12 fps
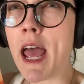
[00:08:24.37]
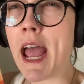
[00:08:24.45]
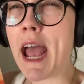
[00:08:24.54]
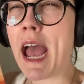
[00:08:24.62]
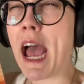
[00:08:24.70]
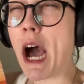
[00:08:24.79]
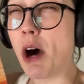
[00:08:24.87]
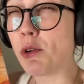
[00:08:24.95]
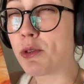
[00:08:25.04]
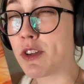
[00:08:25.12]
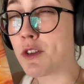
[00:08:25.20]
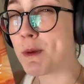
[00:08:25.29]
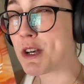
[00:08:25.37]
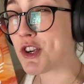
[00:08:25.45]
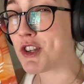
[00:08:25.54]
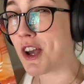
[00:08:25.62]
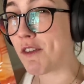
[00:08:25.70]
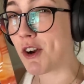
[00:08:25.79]
how
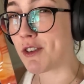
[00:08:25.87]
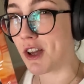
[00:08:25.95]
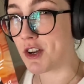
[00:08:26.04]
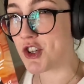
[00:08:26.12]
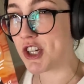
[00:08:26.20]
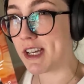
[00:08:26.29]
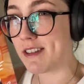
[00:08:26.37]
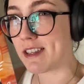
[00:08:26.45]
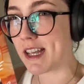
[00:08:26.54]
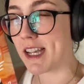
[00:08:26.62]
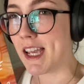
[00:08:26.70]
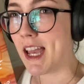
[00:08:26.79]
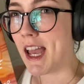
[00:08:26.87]
suspicious of her son she is, like